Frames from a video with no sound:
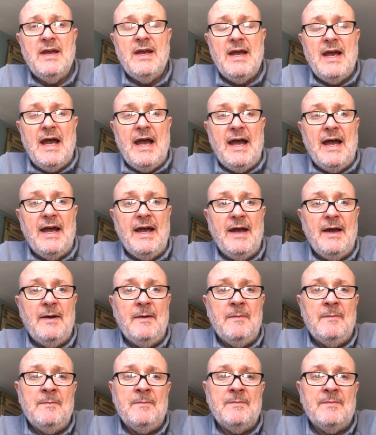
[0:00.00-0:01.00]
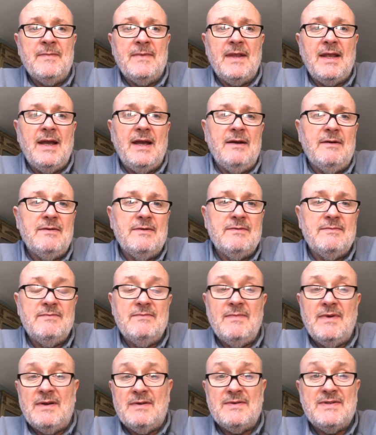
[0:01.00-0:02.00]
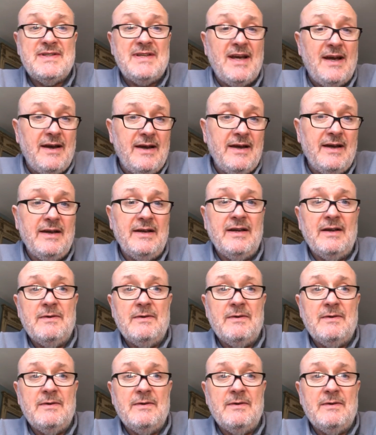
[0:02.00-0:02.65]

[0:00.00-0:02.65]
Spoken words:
I was tired.